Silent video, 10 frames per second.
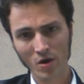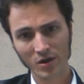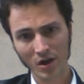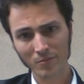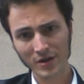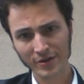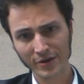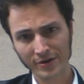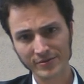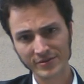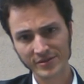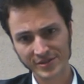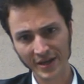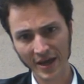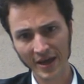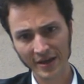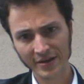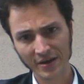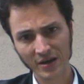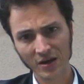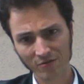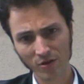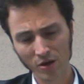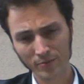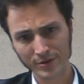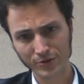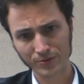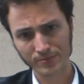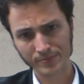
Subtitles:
Come clean there, DA of Long Beach.